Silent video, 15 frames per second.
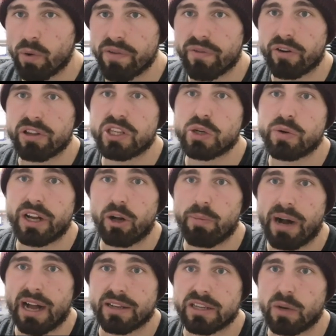I'm going for a 2-0
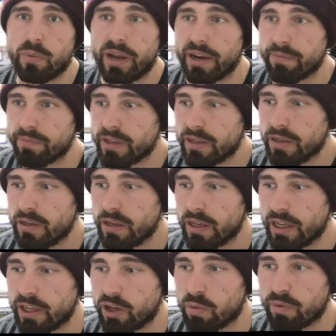Barnsley win.
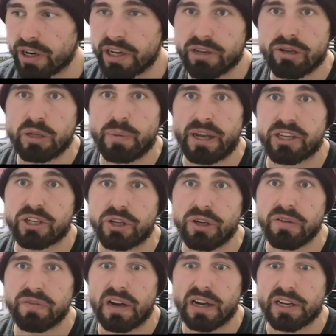Don't want to disrespect
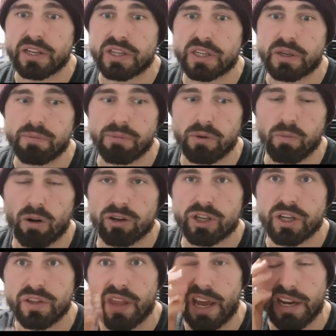Stoke fans, but
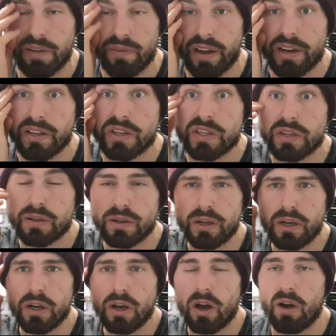watching their defence
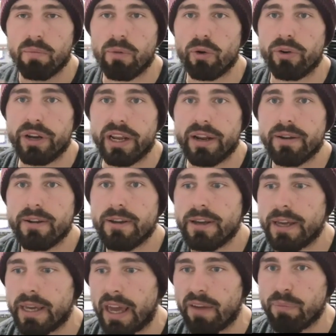on Monday
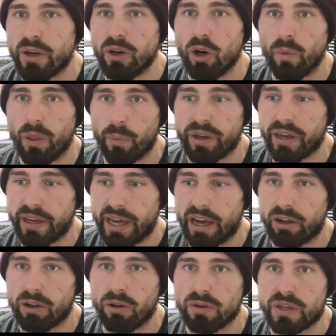gave me hope that we can
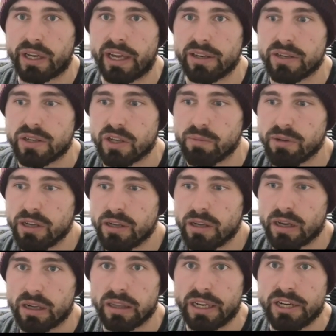get goals against them.
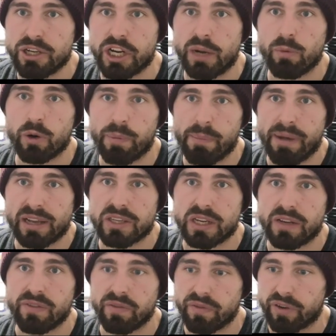A clean sheet would be
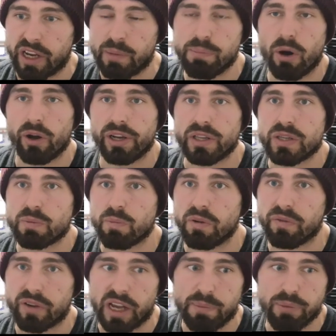massive and 3 points,
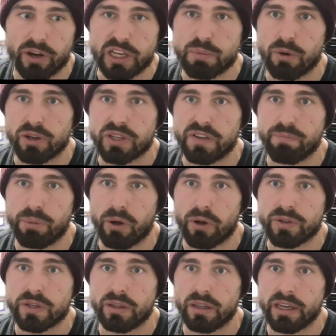but 3 points most
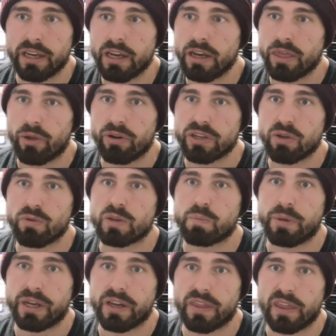importantly, the result's
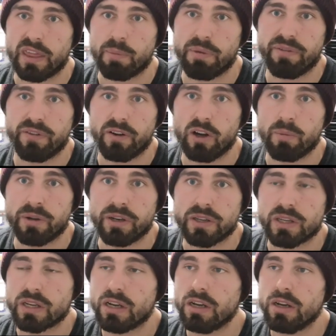bigger than the
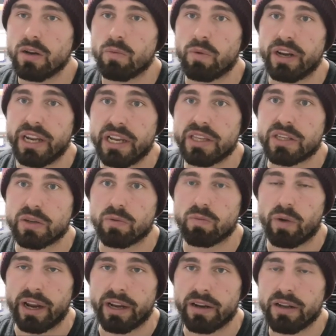performance. We need to
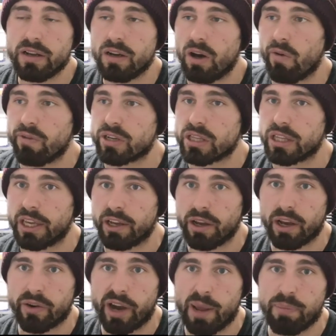win. Obviously,
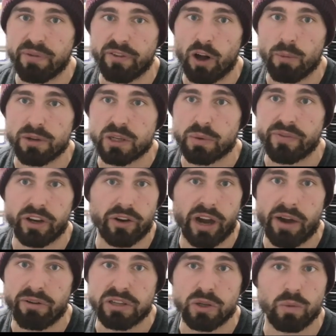a great performance with a
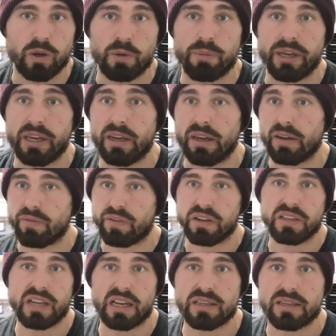great result would be
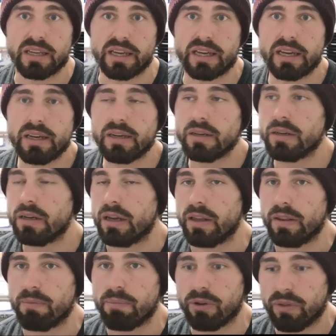fantastic.
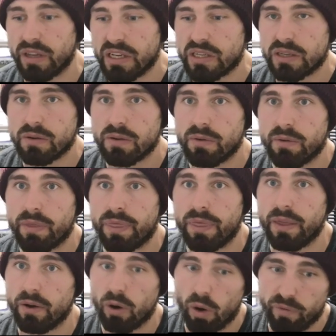But this,
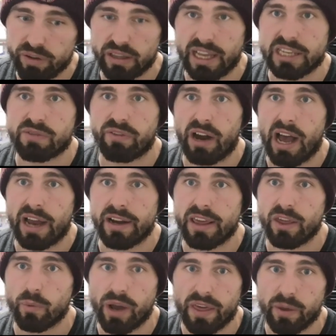hopefully last Friday,
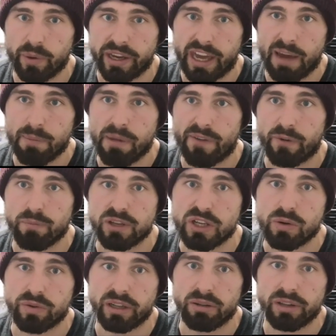the way that we came back from
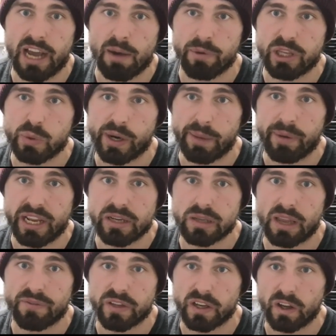2-0 down with 20
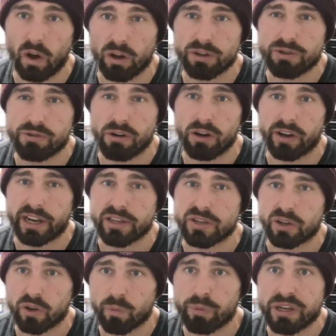minutes left and got a draw
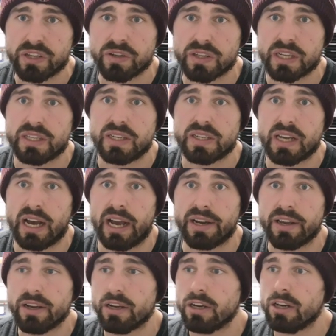against a good Bristol City
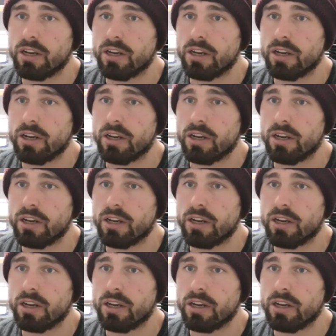side,